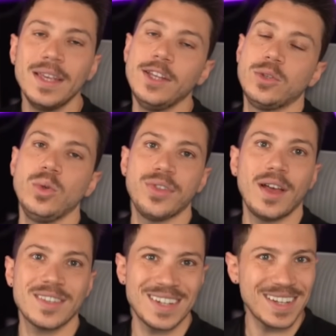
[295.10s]
in
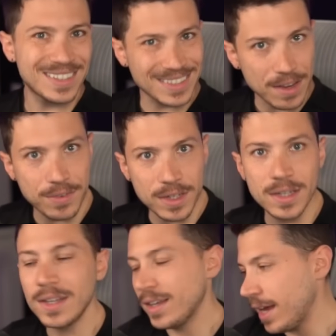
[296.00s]
2007,
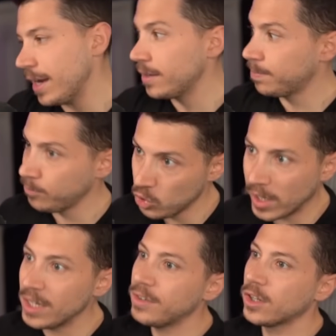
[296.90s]
and you
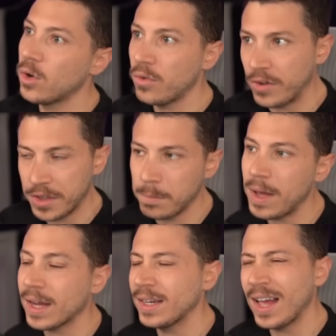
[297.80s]
can even go further
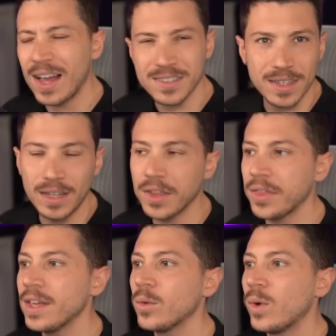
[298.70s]
back in Haskell, I
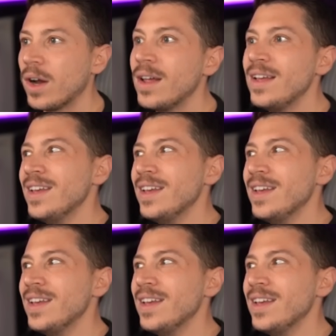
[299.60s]
think, where